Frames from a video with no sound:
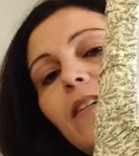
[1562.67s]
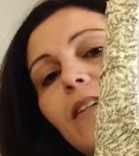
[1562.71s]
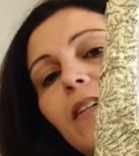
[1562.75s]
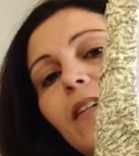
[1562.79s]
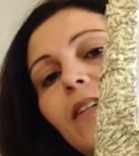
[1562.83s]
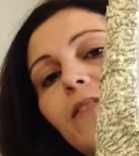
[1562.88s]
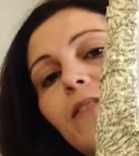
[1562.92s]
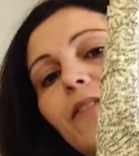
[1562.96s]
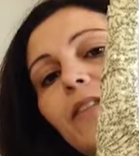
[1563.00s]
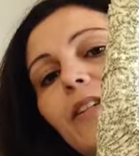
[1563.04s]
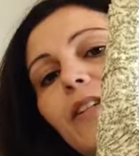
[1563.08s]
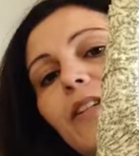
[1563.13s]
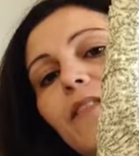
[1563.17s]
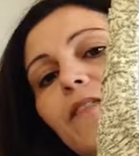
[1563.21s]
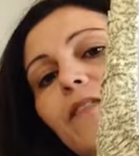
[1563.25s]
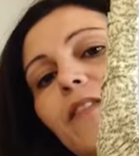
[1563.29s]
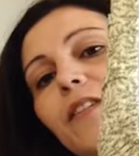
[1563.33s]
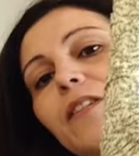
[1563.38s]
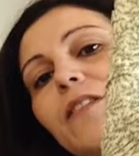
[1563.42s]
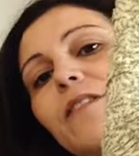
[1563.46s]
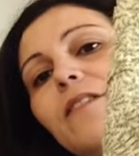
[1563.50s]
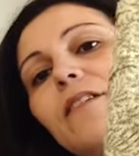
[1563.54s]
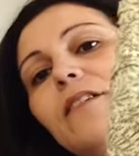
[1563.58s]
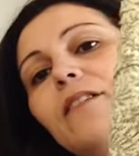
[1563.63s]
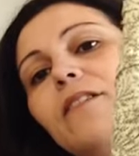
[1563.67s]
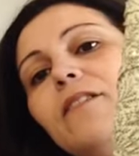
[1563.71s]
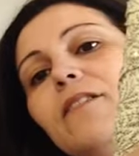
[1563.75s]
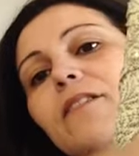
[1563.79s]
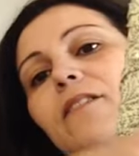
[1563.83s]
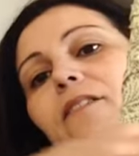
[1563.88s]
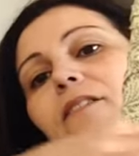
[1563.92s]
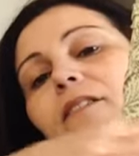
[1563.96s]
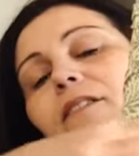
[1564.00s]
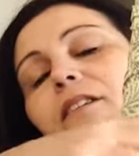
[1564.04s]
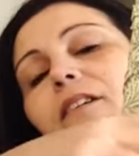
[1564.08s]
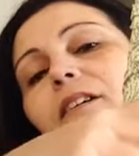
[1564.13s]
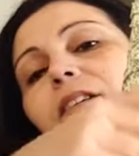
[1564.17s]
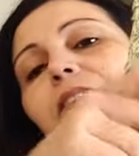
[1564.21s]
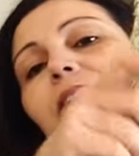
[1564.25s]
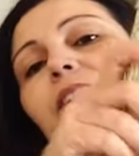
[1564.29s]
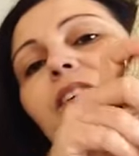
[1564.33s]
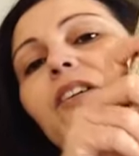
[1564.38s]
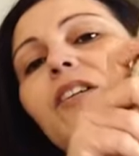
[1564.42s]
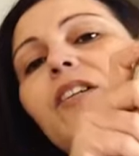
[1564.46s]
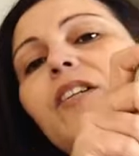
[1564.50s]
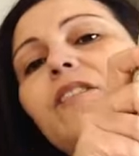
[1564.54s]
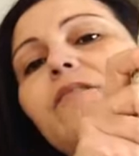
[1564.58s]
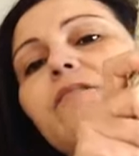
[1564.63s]
even if this gets... The
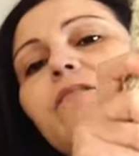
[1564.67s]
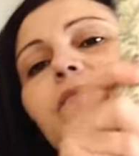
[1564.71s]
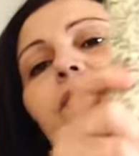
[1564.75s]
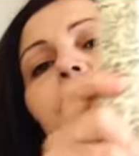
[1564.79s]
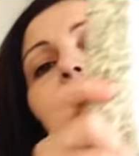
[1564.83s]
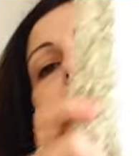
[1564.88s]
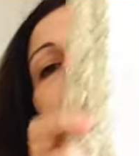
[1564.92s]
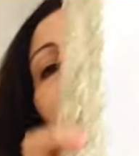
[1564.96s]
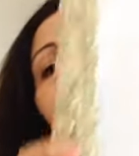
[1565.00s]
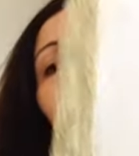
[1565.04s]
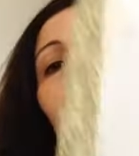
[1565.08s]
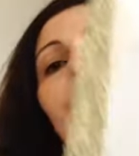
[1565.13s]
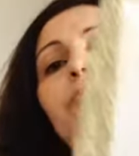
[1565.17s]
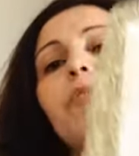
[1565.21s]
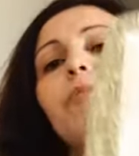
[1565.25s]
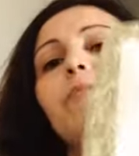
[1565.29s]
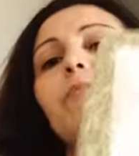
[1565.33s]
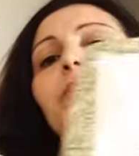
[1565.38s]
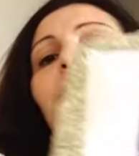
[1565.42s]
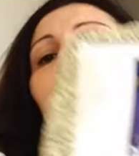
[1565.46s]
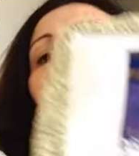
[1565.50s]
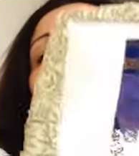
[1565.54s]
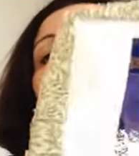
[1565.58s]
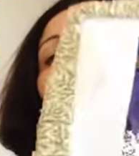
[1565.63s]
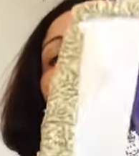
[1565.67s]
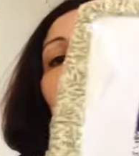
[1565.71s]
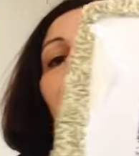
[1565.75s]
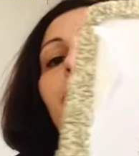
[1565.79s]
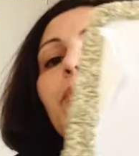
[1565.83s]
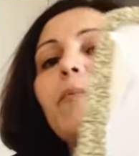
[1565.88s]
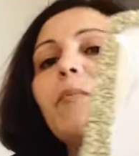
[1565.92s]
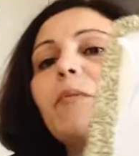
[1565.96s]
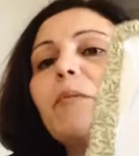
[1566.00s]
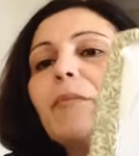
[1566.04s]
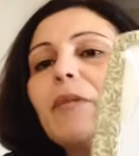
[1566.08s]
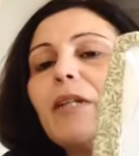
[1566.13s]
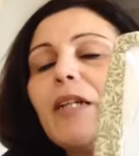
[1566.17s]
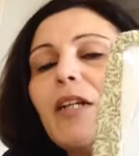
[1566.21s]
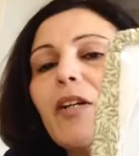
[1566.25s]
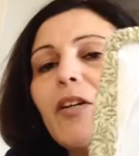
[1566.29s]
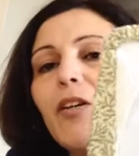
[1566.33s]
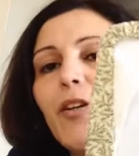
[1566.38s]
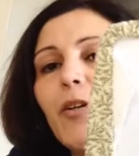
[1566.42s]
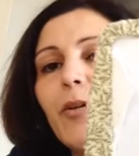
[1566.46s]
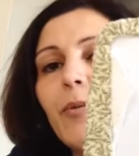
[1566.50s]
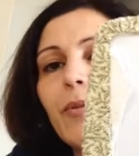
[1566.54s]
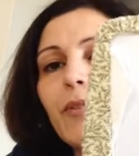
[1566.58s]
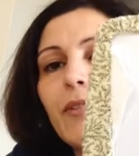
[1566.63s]
only problem that will probably
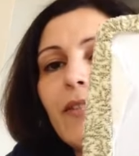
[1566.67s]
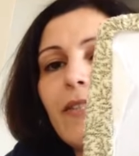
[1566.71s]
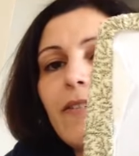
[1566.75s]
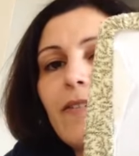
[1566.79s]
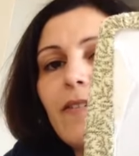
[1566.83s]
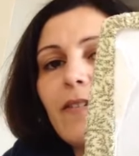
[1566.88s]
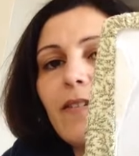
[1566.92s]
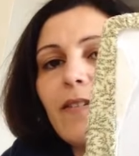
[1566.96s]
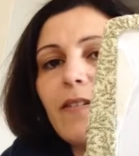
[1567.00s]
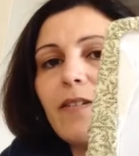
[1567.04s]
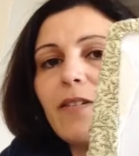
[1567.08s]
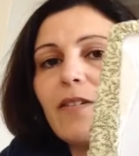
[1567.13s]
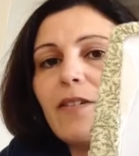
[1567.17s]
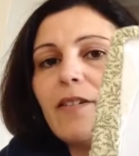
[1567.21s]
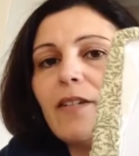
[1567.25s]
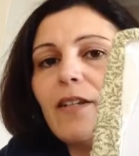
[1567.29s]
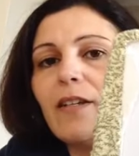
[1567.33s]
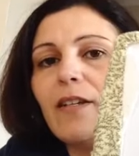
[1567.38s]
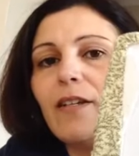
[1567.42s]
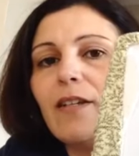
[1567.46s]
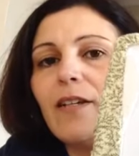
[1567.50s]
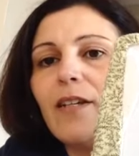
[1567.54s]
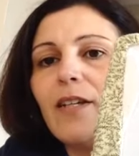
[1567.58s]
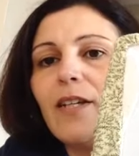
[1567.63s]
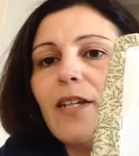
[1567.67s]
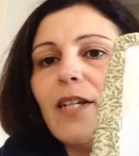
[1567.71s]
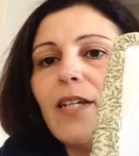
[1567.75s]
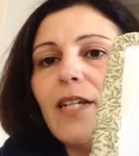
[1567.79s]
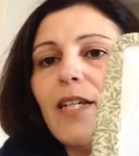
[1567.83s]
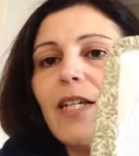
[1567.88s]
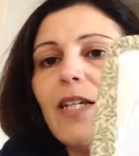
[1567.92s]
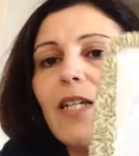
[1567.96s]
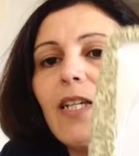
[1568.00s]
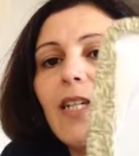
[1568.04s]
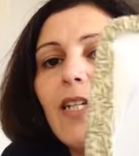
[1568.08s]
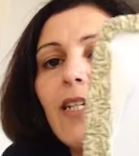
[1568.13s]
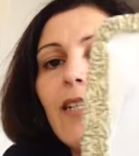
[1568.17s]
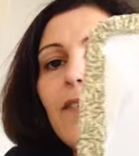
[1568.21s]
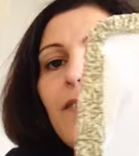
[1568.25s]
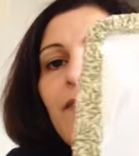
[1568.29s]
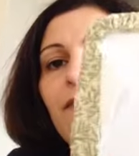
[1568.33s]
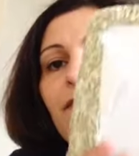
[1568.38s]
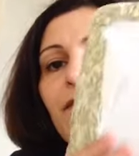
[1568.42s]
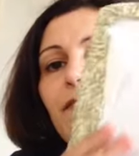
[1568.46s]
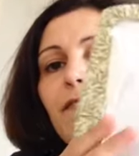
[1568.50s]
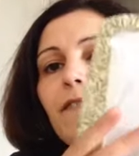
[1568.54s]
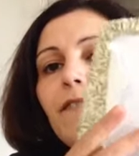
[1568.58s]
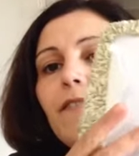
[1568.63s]
occur with this is
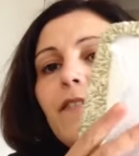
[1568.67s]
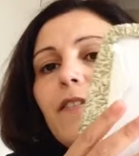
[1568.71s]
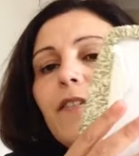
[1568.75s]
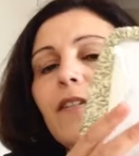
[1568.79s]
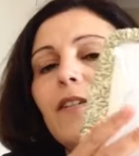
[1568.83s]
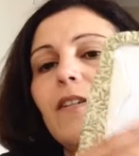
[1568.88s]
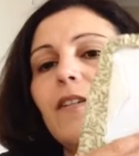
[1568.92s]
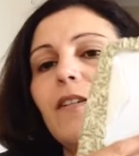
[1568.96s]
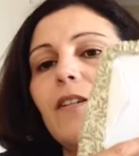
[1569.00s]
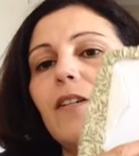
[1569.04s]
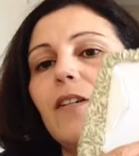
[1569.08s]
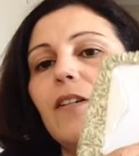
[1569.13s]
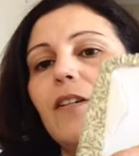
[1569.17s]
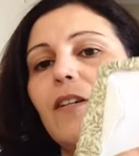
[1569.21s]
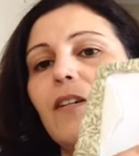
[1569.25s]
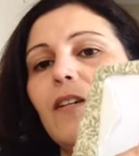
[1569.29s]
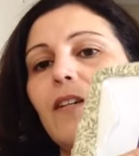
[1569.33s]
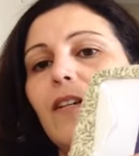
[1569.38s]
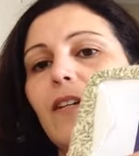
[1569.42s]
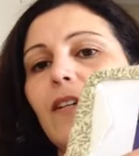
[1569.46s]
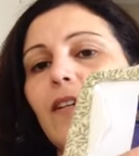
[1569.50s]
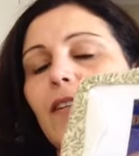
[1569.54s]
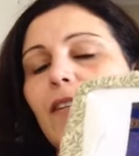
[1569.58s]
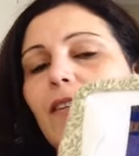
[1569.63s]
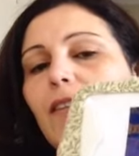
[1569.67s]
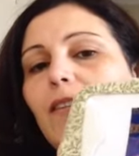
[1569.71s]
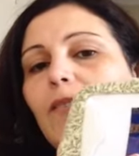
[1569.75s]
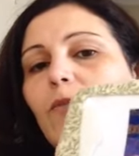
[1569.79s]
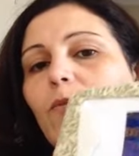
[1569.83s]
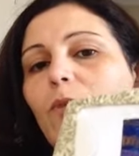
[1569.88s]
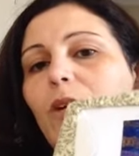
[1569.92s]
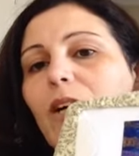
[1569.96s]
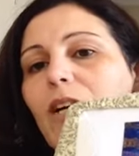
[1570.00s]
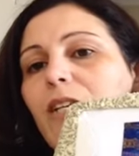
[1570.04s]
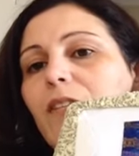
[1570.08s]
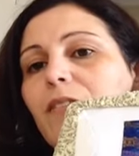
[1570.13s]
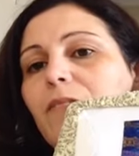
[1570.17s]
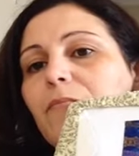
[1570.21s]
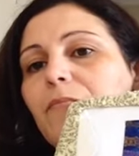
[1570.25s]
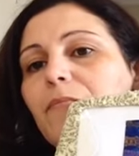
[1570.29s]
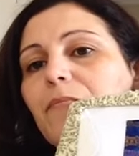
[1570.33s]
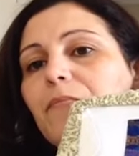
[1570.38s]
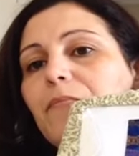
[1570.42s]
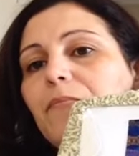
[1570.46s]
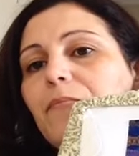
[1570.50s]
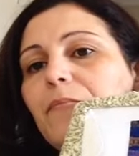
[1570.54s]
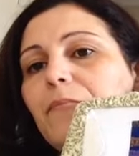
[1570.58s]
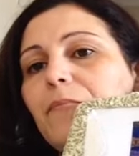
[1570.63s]
if the white
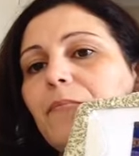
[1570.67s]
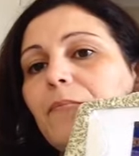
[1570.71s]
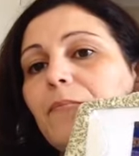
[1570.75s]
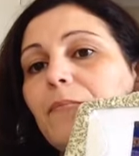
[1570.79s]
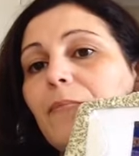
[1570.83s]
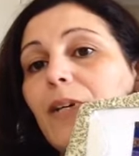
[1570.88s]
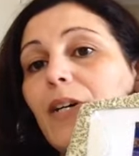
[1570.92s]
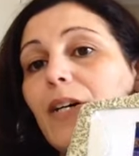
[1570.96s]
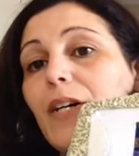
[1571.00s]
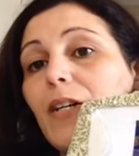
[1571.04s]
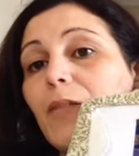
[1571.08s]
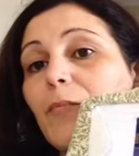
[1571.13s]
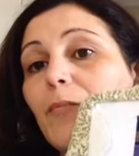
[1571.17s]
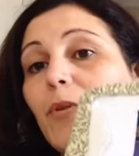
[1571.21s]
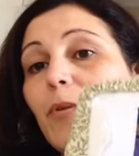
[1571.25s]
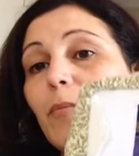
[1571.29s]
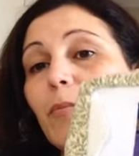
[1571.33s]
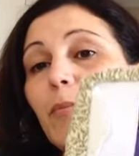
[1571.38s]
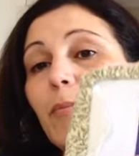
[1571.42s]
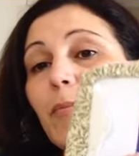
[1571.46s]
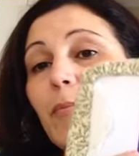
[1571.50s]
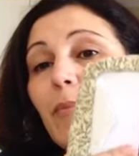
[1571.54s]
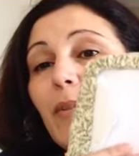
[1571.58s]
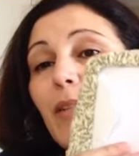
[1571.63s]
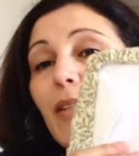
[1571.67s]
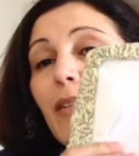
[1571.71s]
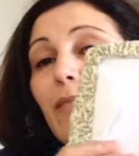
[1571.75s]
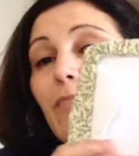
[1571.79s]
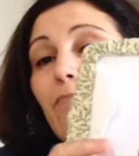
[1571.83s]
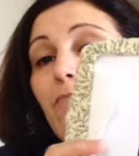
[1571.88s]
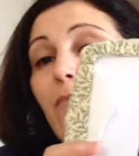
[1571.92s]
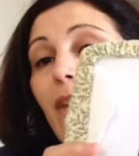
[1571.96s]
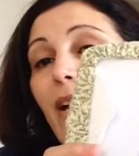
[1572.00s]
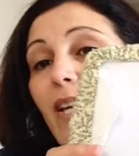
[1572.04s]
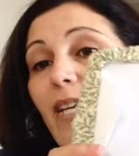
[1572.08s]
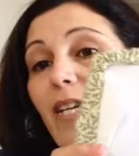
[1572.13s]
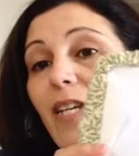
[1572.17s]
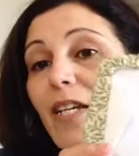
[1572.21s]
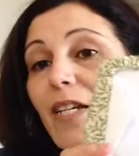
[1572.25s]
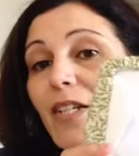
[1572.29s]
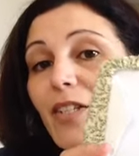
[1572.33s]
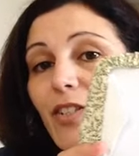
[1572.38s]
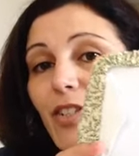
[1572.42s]
part probably may get